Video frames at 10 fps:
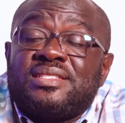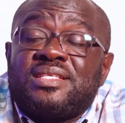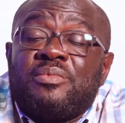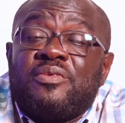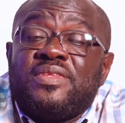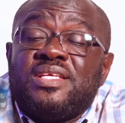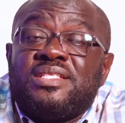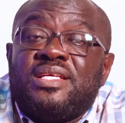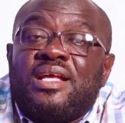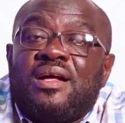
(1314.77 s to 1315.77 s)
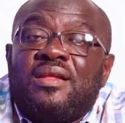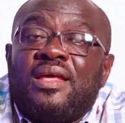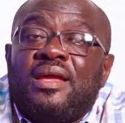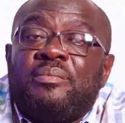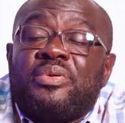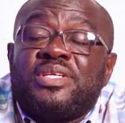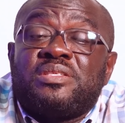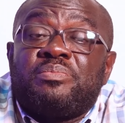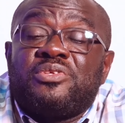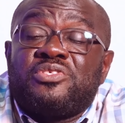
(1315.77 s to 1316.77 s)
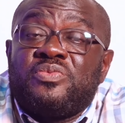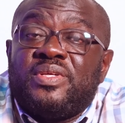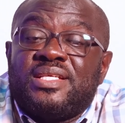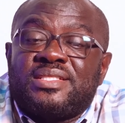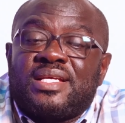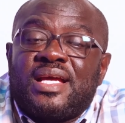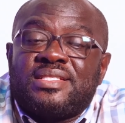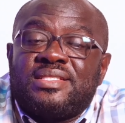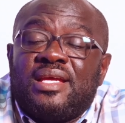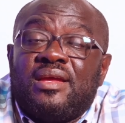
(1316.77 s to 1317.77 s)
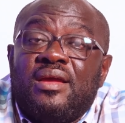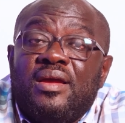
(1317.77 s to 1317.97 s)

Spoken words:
some of these legal principles we discuss here.